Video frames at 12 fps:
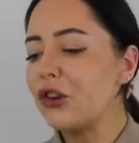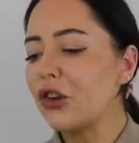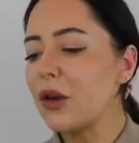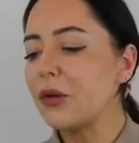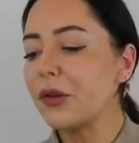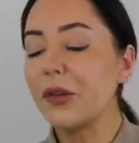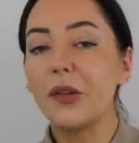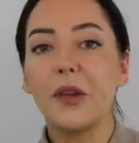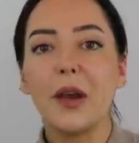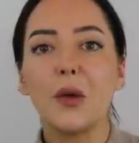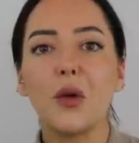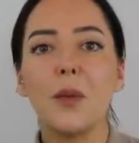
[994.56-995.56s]
chose a
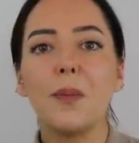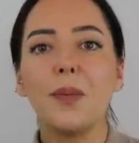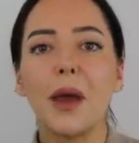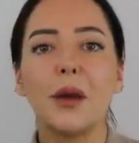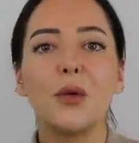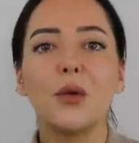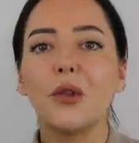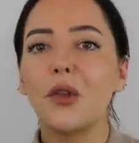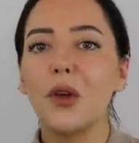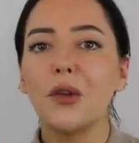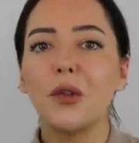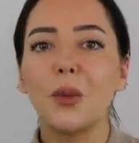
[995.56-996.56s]
serum, and it was
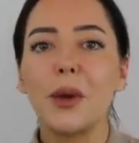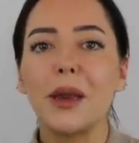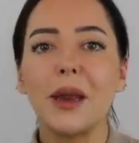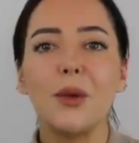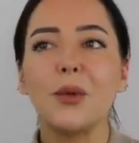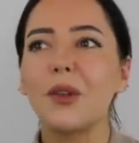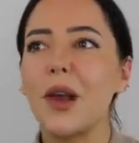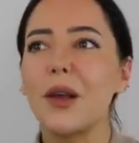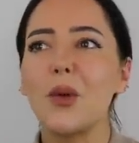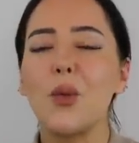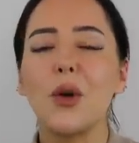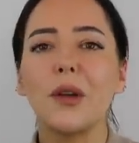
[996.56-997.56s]
so sweet. He was
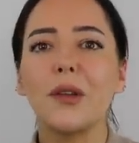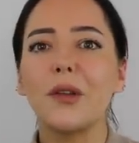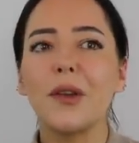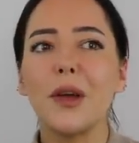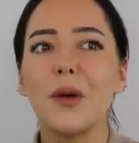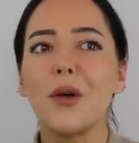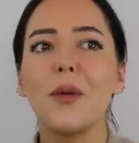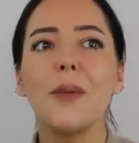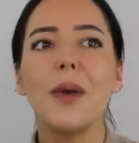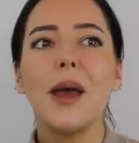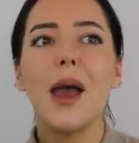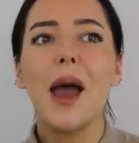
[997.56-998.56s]
like, what is a serum?